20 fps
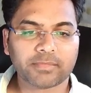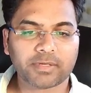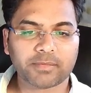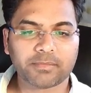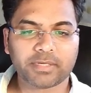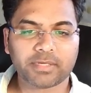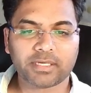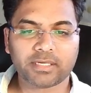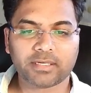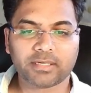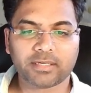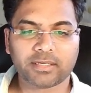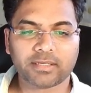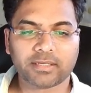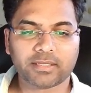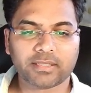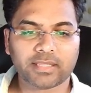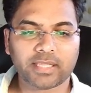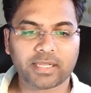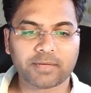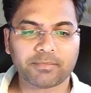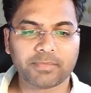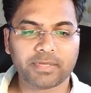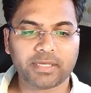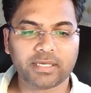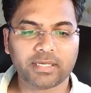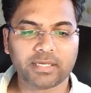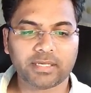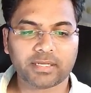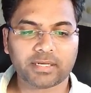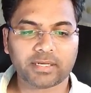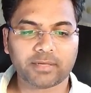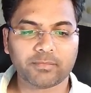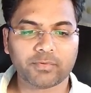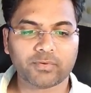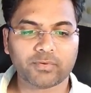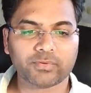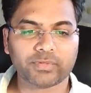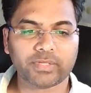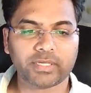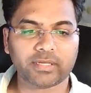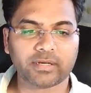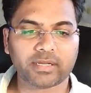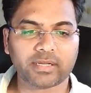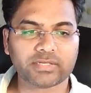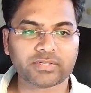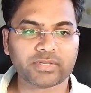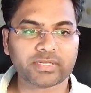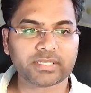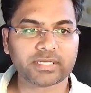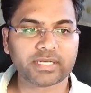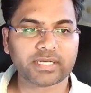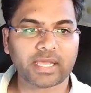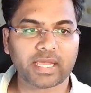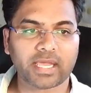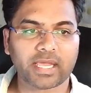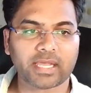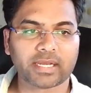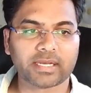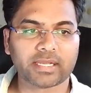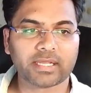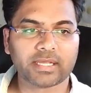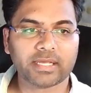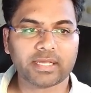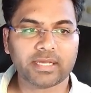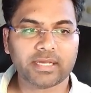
maybe let me remove the registration and